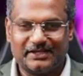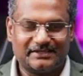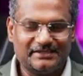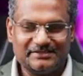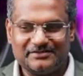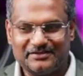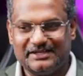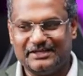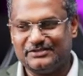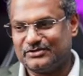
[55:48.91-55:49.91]
so that
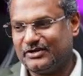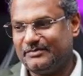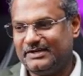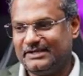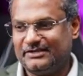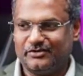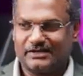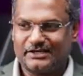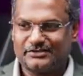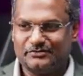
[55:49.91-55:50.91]
kids really enjoy
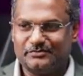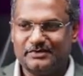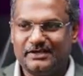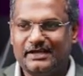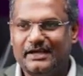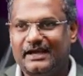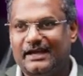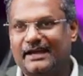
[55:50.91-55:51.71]
being in your classroom